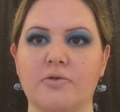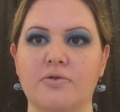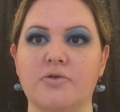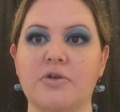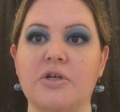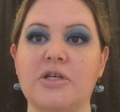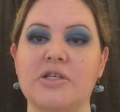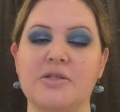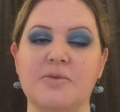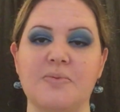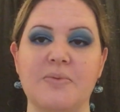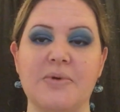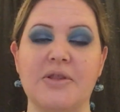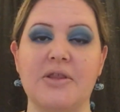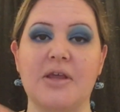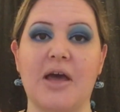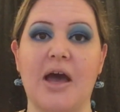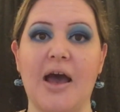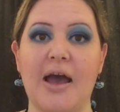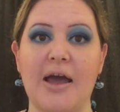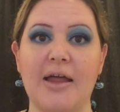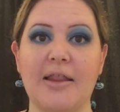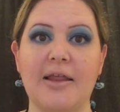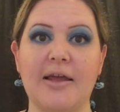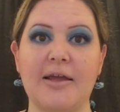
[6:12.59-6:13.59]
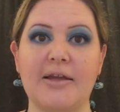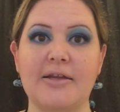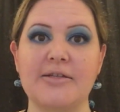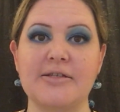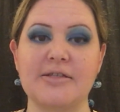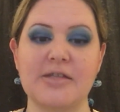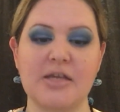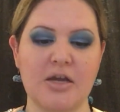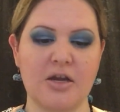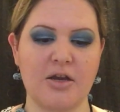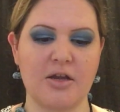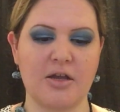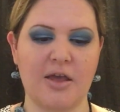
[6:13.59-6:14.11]
Trust me, the highlight is
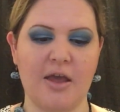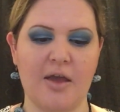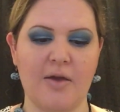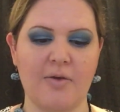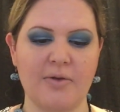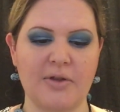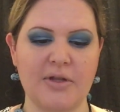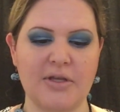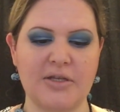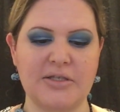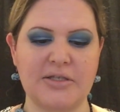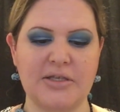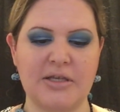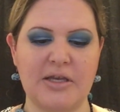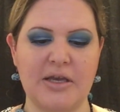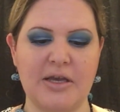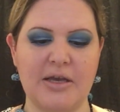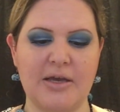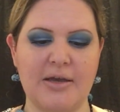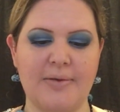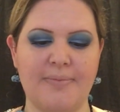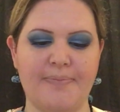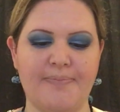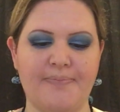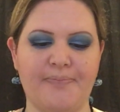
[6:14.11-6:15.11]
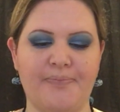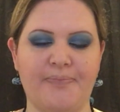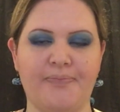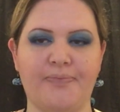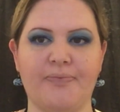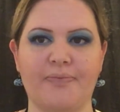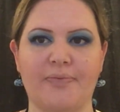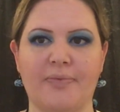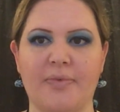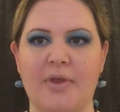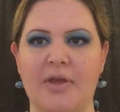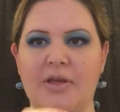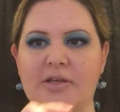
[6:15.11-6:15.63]
there. You can't really see it,
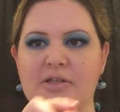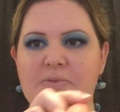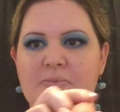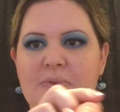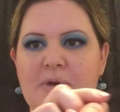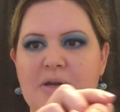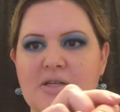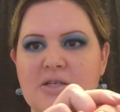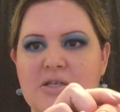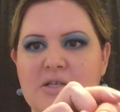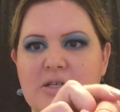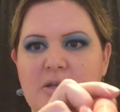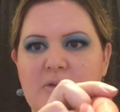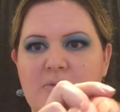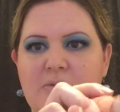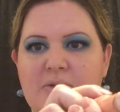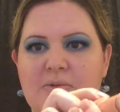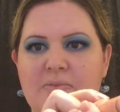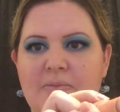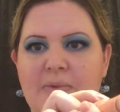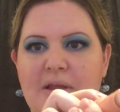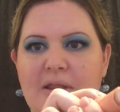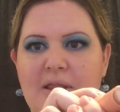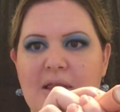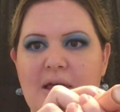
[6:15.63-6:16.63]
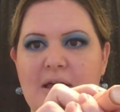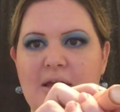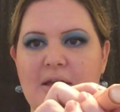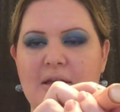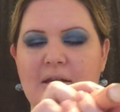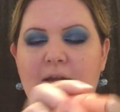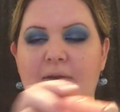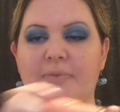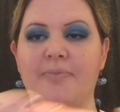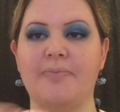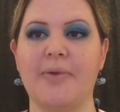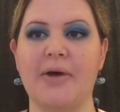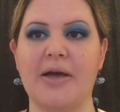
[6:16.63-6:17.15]
especially with my
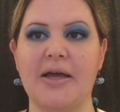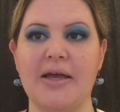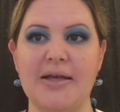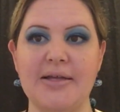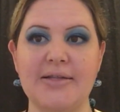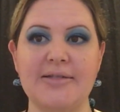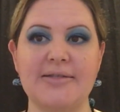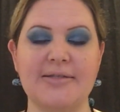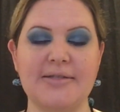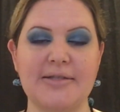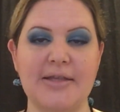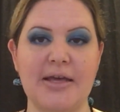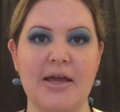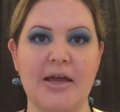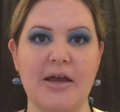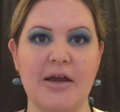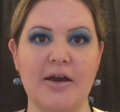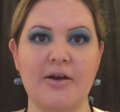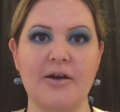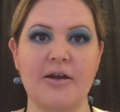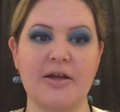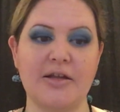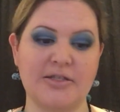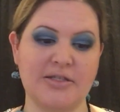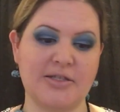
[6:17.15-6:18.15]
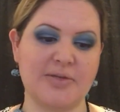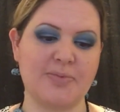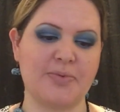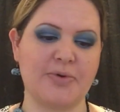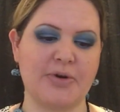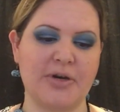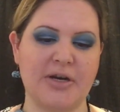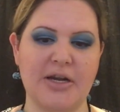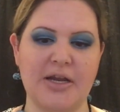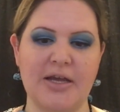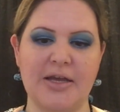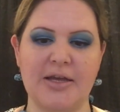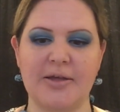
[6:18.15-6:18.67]
lighting, but it's there. It's
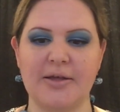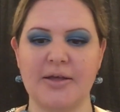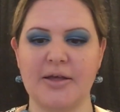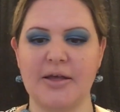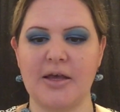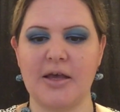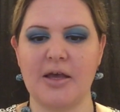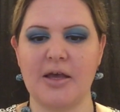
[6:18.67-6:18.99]
pretty.